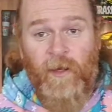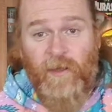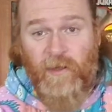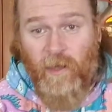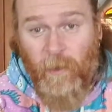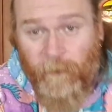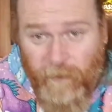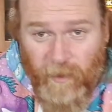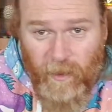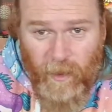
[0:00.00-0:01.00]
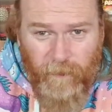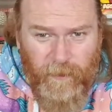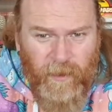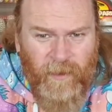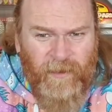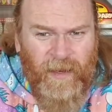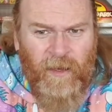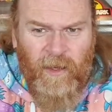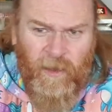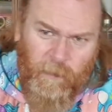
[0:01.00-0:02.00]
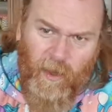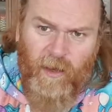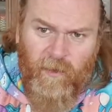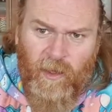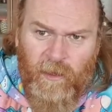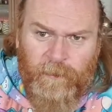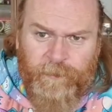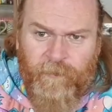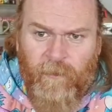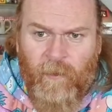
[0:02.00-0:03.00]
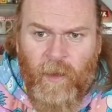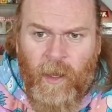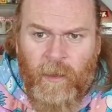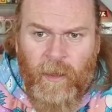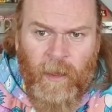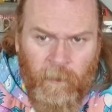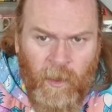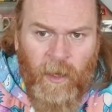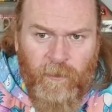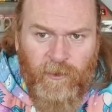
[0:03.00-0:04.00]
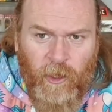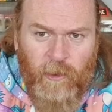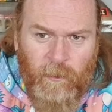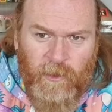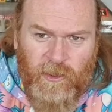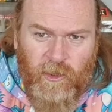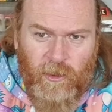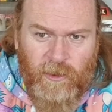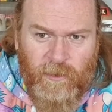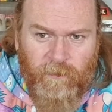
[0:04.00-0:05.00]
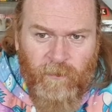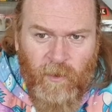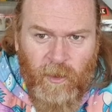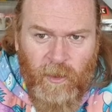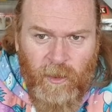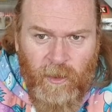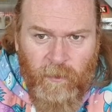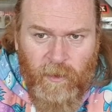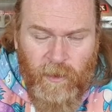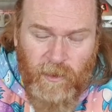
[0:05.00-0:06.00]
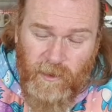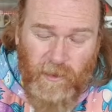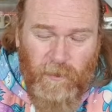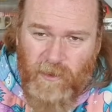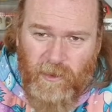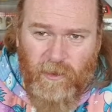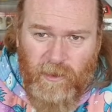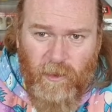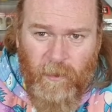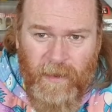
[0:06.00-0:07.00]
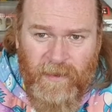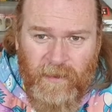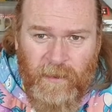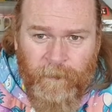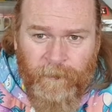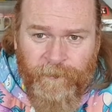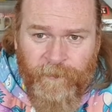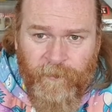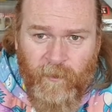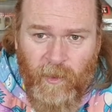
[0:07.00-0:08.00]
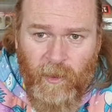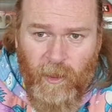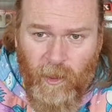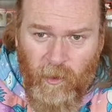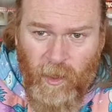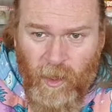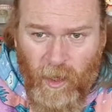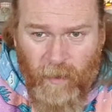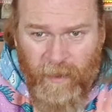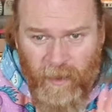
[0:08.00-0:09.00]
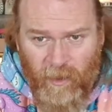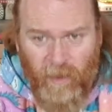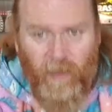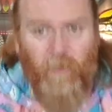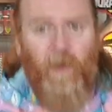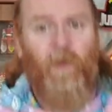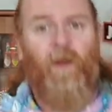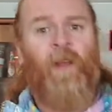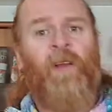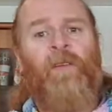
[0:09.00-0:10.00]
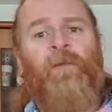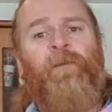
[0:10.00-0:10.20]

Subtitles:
So if you didn't sound like a pervert, then I might have shown you my socks, because my socks are amazing. You know, I mean, look at my hoodie.